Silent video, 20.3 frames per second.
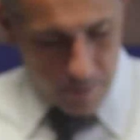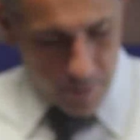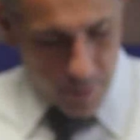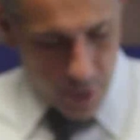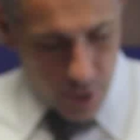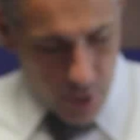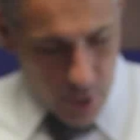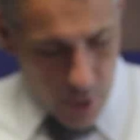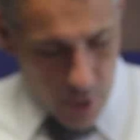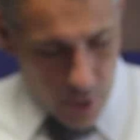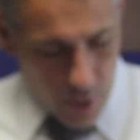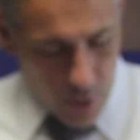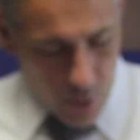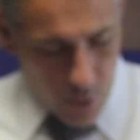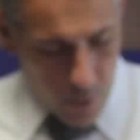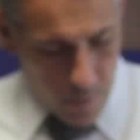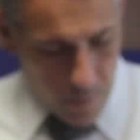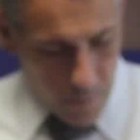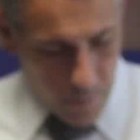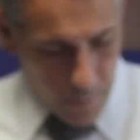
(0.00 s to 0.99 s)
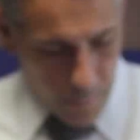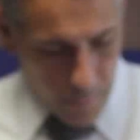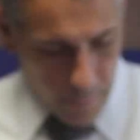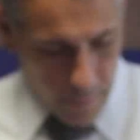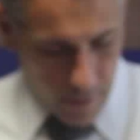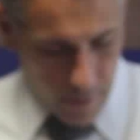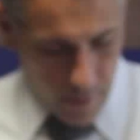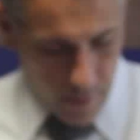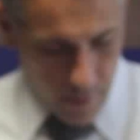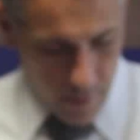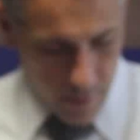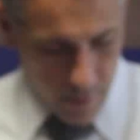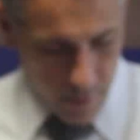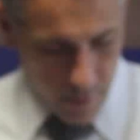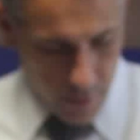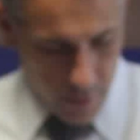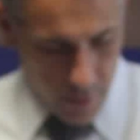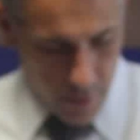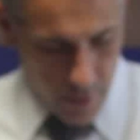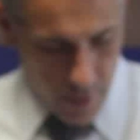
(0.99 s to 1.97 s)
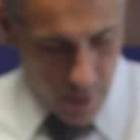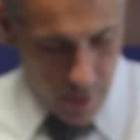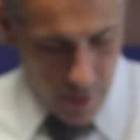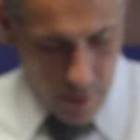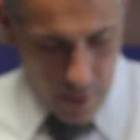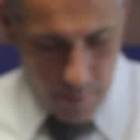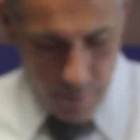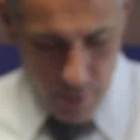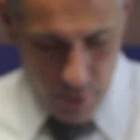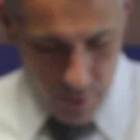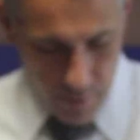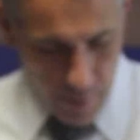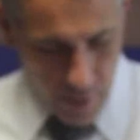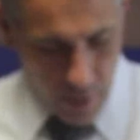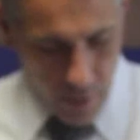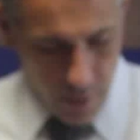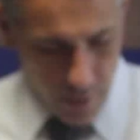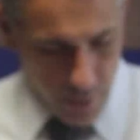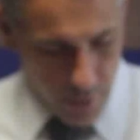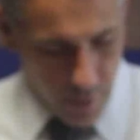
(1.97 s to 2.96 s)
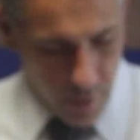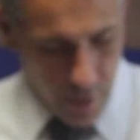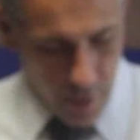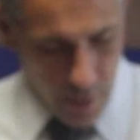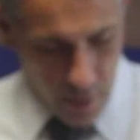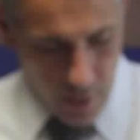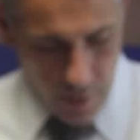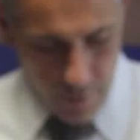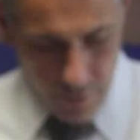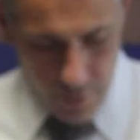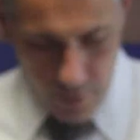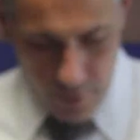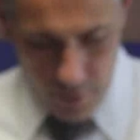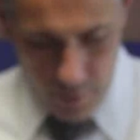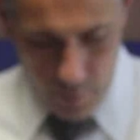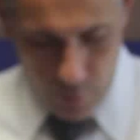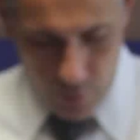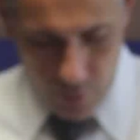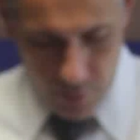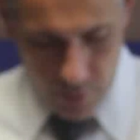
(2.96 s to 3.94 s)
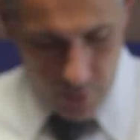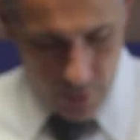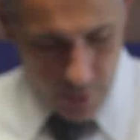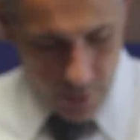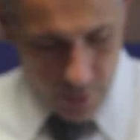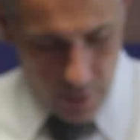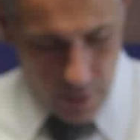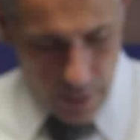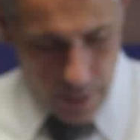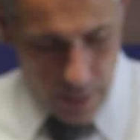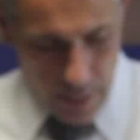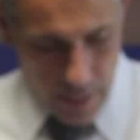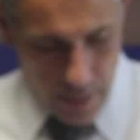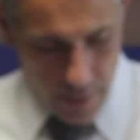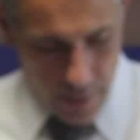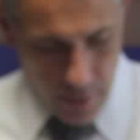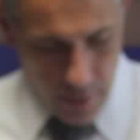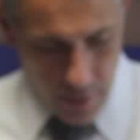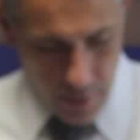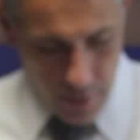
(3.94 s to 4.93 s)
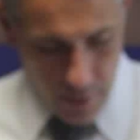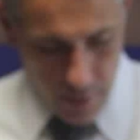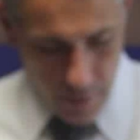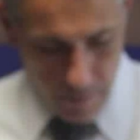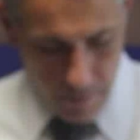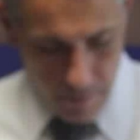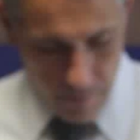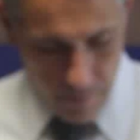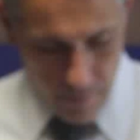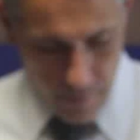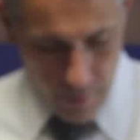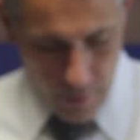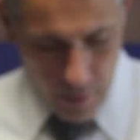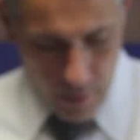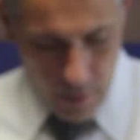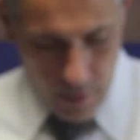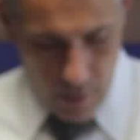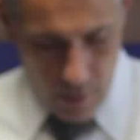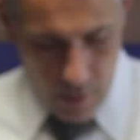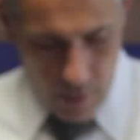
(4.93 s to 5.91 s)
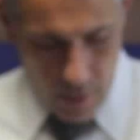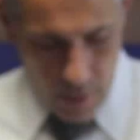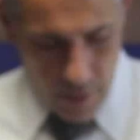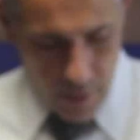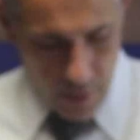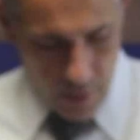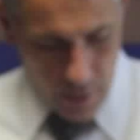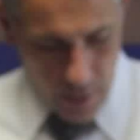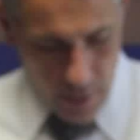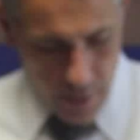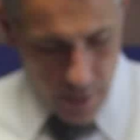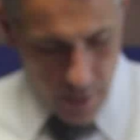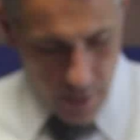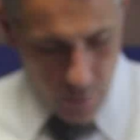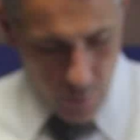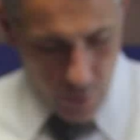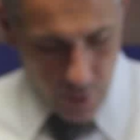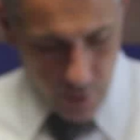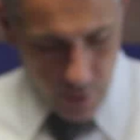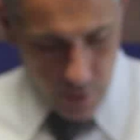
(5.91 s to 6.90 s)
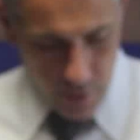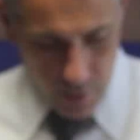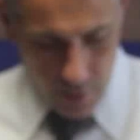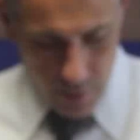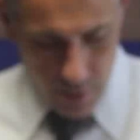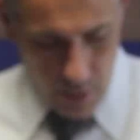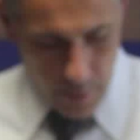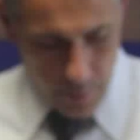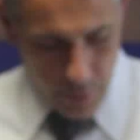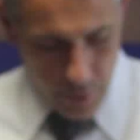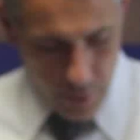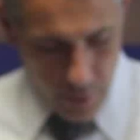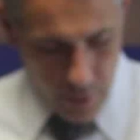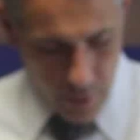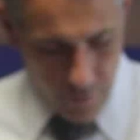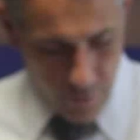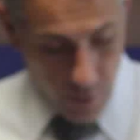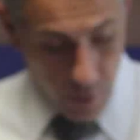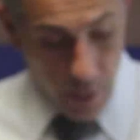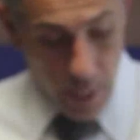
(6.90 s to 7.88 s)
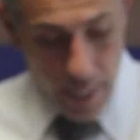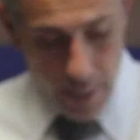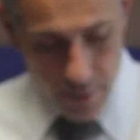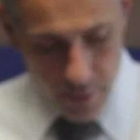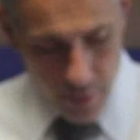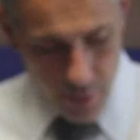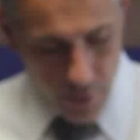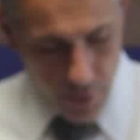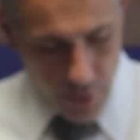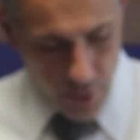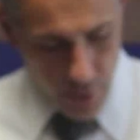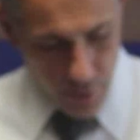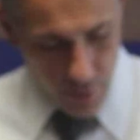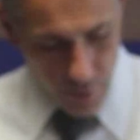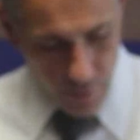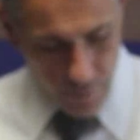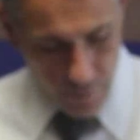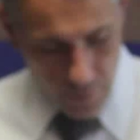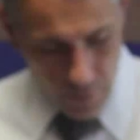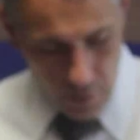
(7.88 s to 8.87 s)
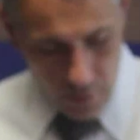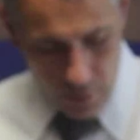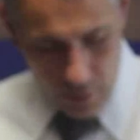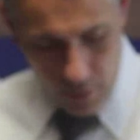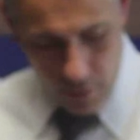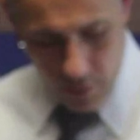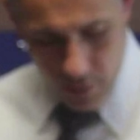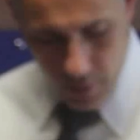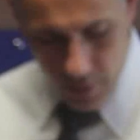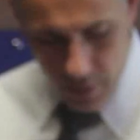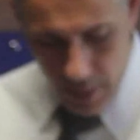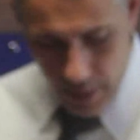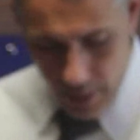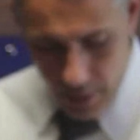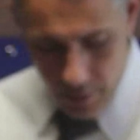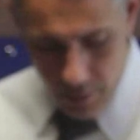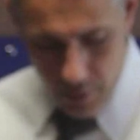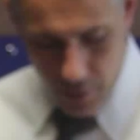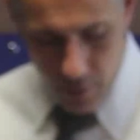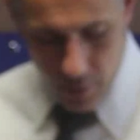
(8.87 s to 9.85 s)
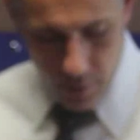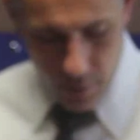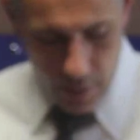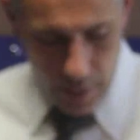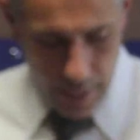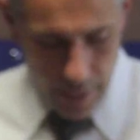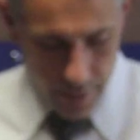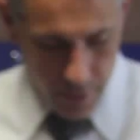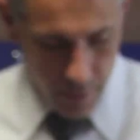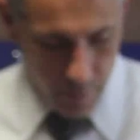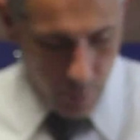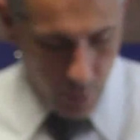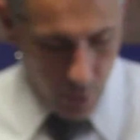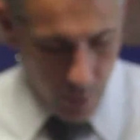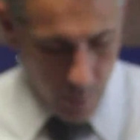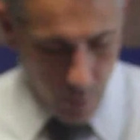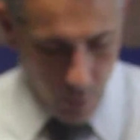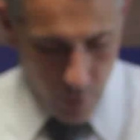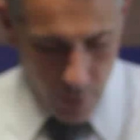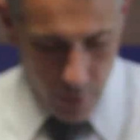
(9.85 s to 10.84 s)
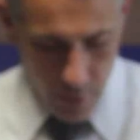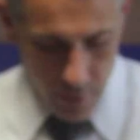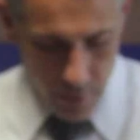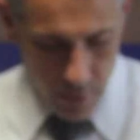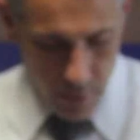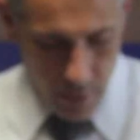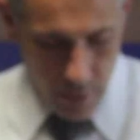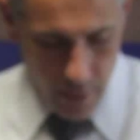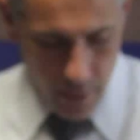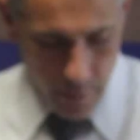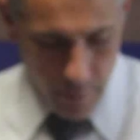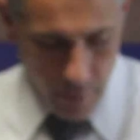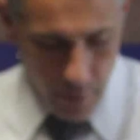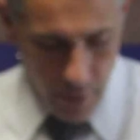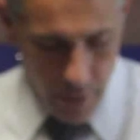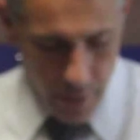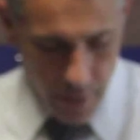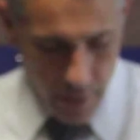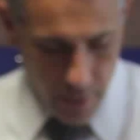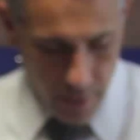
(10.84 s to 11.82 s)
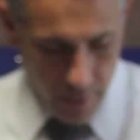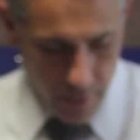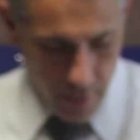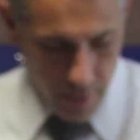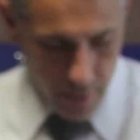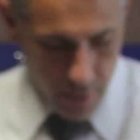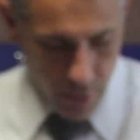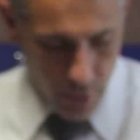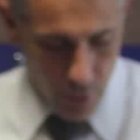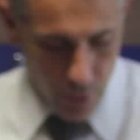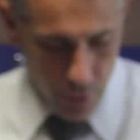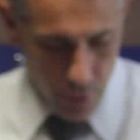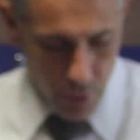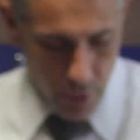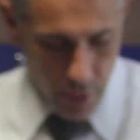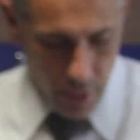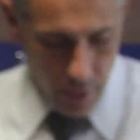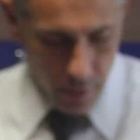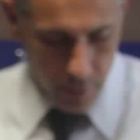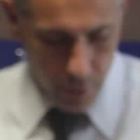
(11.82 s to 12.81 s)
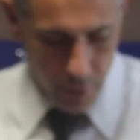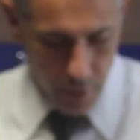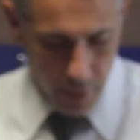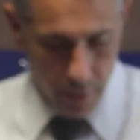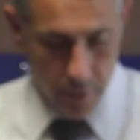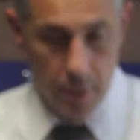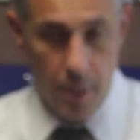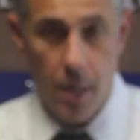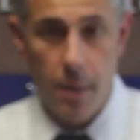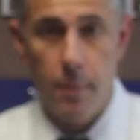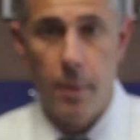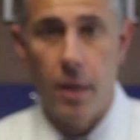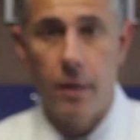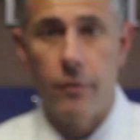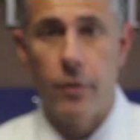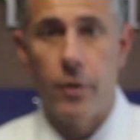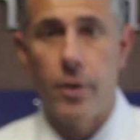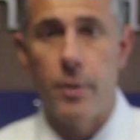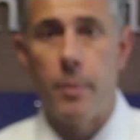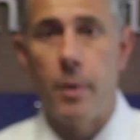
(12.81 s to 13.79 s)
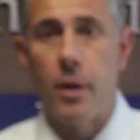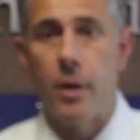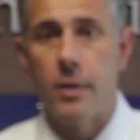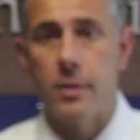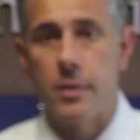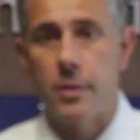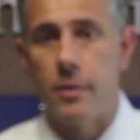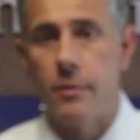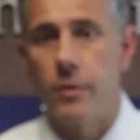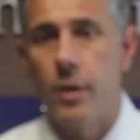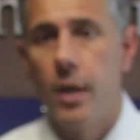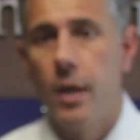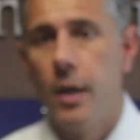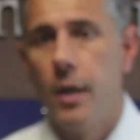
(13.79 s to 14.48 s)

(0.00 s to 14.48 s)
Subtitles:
So, let's see, I'm just making sure that I covered all the points on slide 18. I think I did, with the exception of the last two. The second to the last bullet point on slide number 18 says Cush channel checks came back very positive.